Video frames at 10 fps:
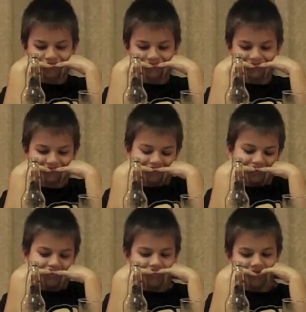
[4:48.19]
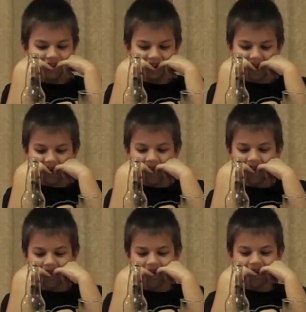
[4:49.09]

(no one is talking)